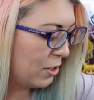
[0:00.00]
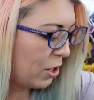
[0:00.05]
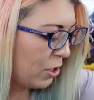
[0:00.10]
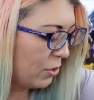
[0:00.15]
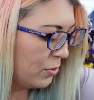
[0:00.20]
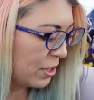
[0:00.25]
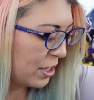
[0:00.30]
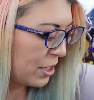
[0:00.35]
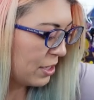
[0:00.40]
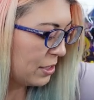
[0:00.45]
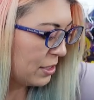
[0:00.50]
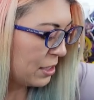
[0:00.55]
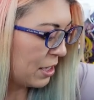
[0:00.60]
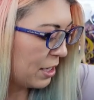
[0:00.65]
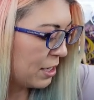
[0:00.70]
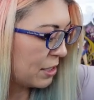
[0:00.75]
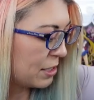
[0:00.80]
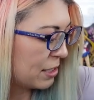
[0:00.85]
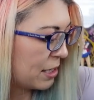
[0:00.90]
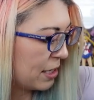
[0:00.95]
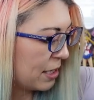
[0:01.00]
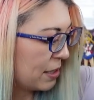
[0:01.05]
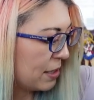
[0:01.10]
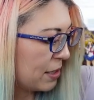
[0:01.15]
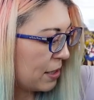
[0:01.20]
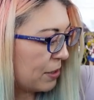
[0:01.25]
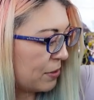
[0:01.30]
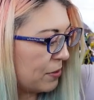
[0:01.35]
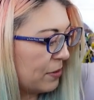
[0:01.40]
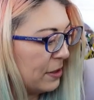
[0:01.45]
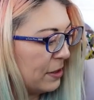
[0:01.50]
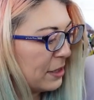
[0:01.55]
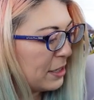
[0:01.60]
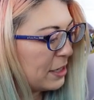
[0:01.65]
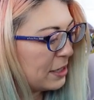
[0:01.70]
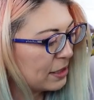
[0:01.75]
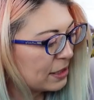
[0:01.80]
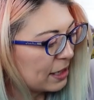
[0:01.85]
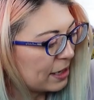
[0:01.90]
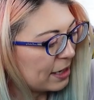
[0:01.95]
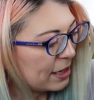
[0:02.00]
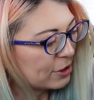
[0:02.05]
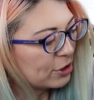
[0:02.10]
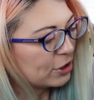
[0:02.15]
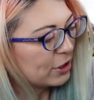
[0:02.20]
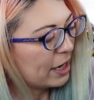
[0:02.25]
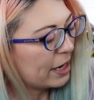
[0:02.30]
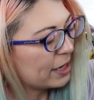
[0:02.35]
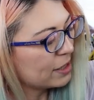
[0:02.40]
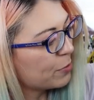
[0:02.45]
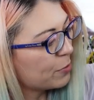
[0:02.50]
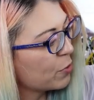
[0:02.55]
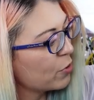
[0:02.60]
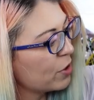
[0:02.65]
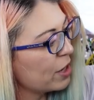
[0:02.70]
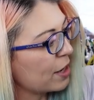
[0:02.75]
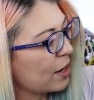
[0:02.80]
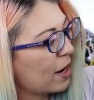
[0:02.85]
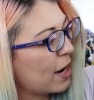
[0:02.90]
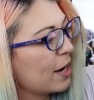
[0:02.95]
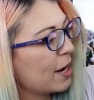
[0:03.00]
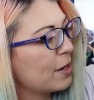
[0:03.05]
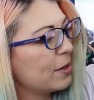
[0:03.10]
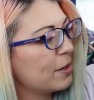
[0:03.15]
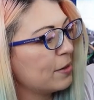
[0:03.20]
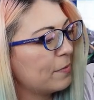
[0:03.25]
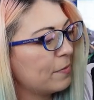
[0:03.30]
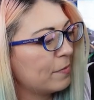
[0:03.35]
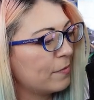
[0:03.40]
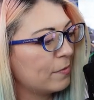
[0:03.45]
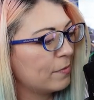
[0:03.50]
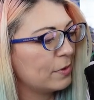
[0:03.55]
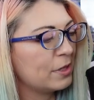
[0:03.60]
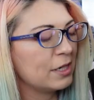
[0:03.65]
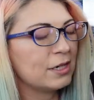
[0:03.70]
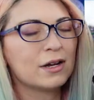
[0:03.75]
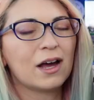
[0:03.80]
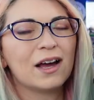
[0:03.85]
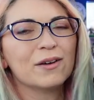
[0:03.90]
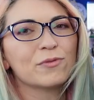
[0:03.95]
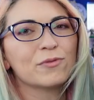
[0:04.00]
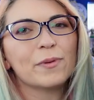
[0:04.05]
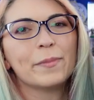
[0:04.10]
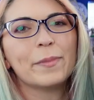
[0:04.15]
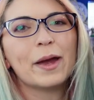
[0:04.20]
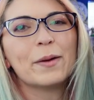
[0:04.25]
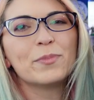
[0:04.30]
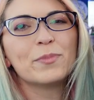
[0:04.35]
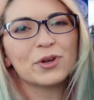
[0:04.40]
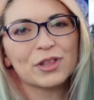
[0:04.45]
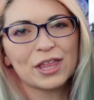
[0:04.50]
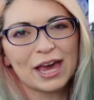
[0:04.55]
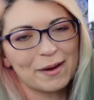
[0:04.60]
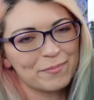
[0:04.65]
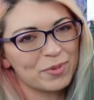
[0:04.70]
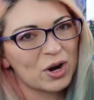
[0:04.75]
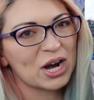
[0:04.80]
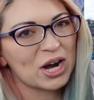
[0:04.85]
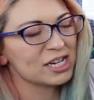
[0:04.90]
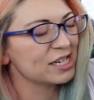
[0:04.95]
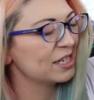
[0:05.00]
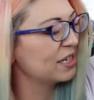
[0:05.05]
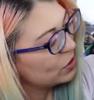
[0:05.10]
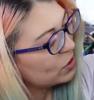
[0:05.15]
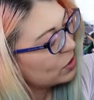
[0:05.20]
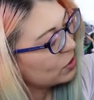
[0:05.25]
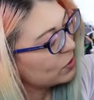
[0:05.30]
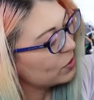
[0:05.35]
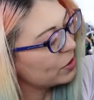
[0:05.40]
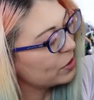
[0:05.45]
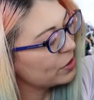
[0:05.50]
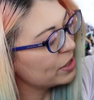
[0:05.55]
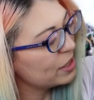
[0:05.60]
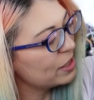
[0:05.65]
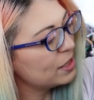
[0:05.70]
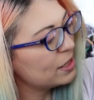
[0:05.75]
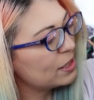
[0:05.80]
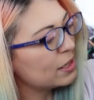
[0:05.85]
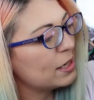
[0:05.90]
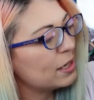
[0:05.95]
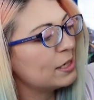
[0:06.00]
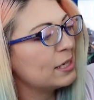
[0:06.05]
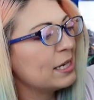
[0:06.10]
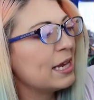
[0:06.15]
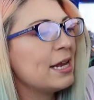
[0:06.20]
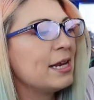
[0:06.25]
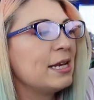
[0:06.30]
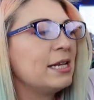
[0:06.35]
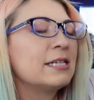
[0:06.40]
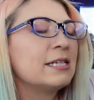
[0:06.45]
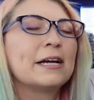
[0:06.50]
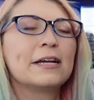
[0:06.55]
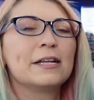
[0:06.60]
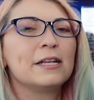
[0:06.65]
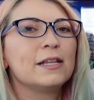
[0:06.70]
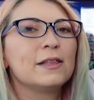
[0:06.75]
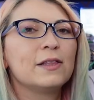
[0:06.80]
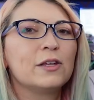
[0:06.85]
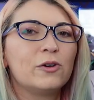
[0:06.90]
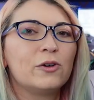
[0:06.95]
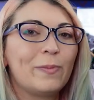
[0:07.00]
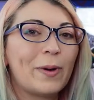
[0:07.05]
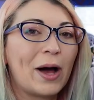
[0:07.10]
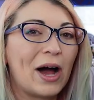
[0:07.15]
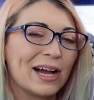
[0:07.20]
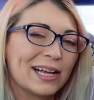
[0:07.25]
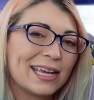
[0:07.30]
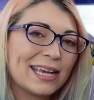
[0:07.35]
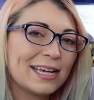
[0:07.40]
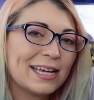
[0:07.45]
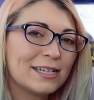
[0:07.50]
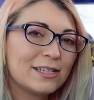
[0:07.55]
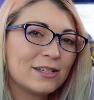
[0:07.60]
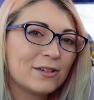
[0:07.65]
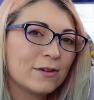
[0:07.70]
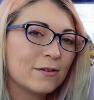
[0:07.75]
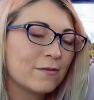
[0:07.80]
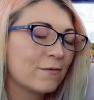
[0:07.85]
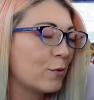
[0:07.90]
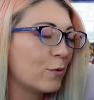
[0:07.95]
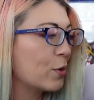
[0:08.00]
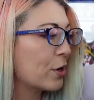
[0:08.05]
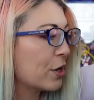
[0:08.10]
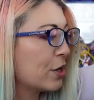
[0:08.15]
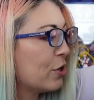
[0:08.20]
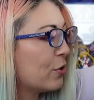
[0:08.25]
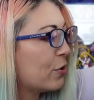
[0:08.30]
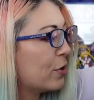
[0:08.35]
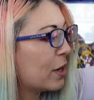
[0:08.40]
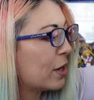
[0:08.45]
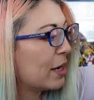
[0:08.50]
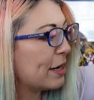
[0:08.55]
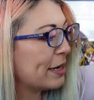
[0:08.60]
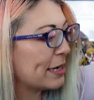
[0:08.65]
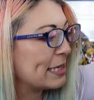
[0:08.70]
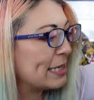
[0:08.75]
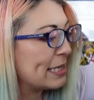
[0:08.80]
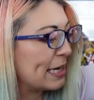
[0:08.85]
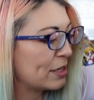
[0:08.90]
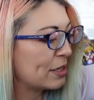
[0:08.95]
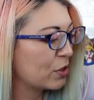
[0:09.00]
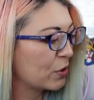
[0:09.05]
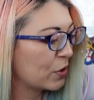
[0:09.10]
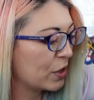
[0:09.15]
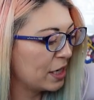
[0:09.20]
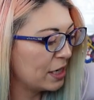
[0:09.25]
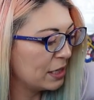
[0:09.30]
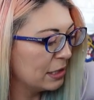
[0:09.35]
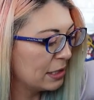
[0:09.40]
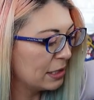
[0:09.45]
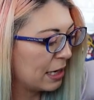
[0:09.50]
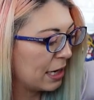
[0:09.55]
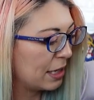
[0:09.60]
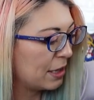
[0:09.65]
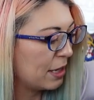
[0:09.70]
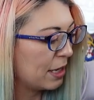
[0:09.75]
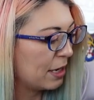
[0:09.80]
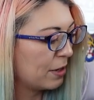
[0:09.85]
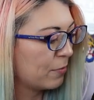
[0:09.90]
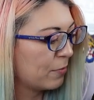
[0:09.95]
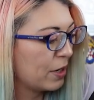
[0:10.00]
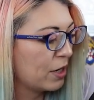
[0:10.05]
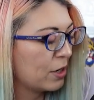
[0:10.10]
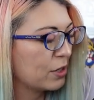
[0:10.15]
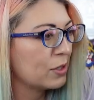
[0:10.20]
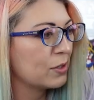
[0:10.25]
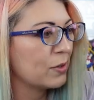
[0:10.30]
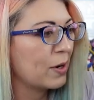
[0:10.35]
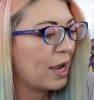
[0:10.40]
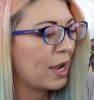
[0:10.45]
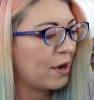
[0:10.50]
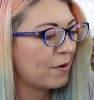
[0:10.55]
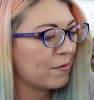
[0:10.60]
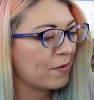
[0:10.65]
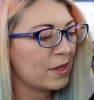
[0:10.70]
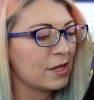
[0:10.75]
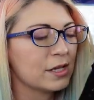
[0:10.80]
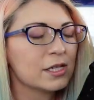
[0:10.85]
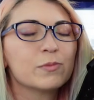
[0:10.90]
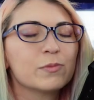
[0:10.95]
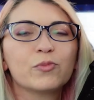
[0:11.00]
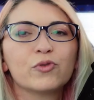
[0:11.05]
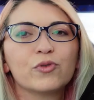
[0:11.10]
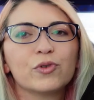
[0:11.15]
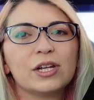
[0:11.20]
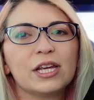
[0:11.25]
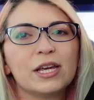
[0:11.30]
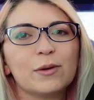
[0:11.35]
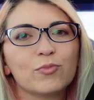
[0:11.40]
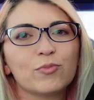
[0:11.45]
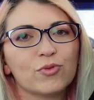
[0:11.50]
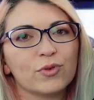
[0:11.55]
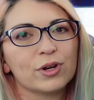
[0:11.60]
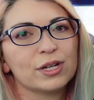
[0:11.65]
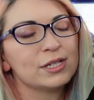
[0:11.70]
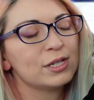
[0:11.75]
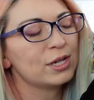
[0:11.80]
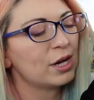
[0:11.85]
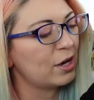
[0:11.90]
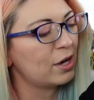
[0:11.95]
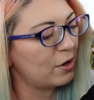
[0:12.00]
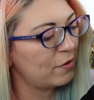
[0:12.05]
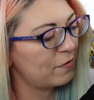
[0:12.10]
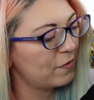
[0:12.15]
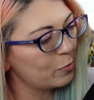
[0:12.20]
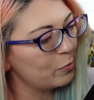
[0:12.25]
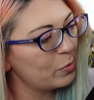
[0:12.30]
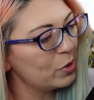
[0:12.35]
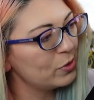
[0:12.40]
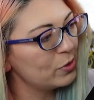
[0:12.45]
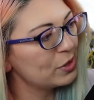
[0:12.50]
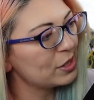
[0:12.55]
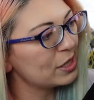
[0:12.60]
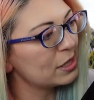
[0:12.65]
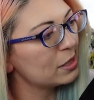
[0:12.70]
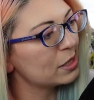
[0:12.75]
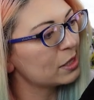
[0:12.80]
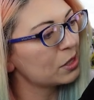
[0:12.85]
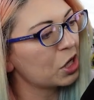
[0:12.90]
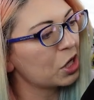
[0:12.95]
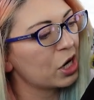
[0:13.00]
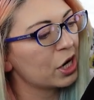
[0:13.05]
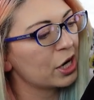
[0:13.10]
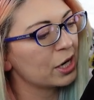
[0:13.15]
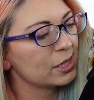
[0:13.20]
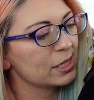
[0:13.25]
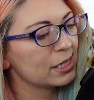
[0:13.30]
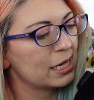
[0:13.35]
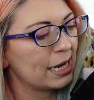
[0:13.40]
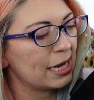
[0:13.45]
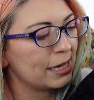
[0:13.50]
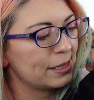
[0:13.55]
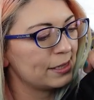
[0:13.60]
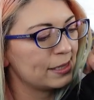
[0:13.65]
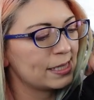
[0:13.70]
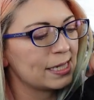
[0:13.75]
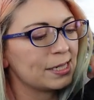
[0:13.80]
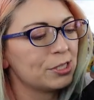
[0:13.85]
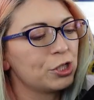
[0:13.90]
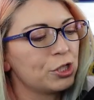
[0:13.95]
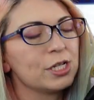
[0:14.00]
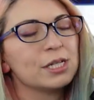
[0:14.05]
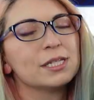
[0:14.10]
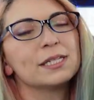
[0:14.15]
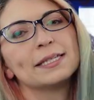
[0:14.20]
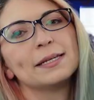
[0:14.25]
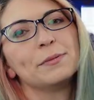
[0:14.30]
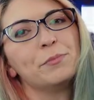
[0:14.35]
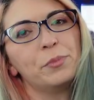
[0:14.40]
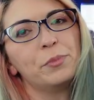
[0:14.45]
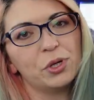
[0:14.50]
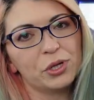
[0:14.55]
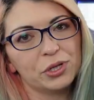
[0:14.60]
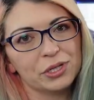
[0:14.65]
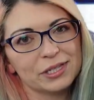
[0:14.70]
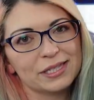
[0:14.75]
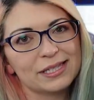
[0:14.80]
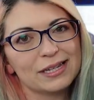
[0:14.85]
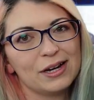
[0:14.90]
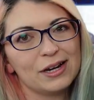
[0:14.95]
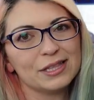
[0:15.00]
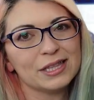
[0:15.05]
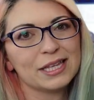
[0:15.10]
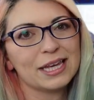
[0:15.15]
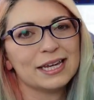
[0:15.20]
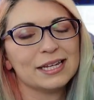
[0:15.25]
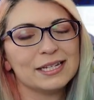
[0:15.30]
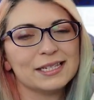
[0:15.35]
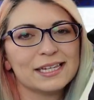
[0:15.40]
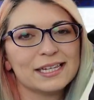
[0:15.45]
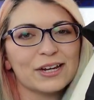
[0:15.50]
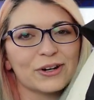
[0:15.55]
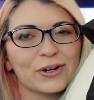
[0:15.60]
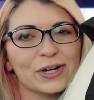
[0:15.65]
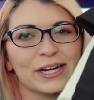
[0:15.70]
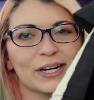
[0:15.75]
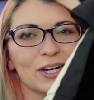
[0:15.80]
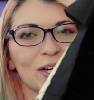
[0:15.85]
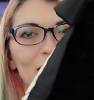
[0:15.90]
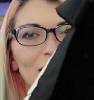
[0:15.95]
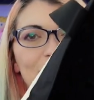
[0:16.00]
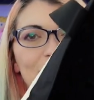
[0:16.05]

Oh, the inside is nice though. The inside actually has a print. I did not remember that part. So there is a teeny tiny little pocket for your accessories. And then we also have this pretty print of moons and stars and Senshi symbols on the interior